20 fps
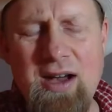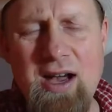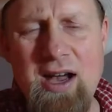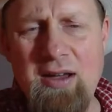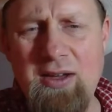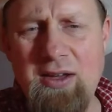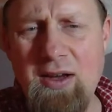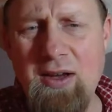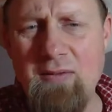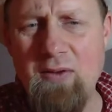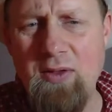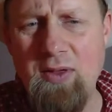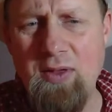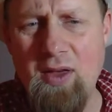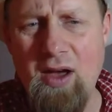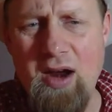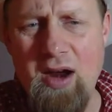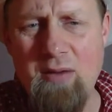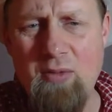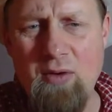You ever
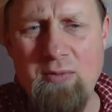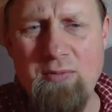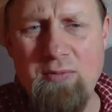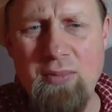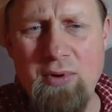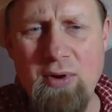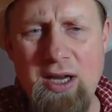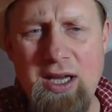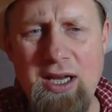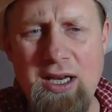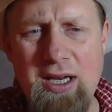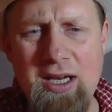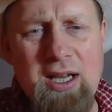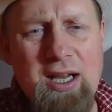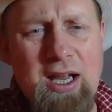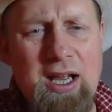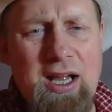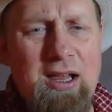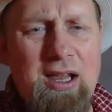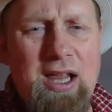thought about putting it
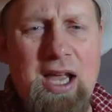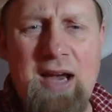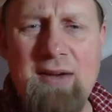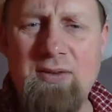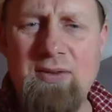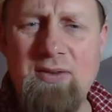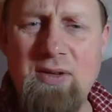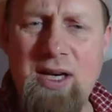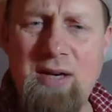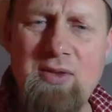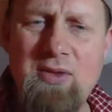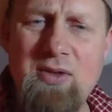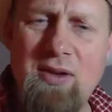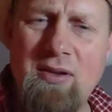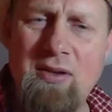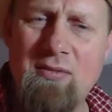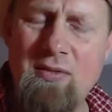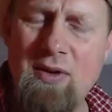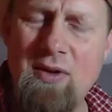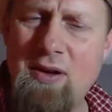live stream
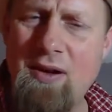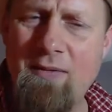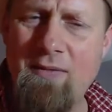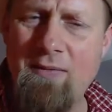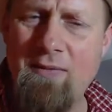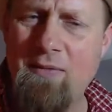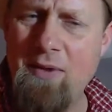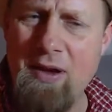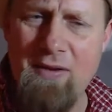so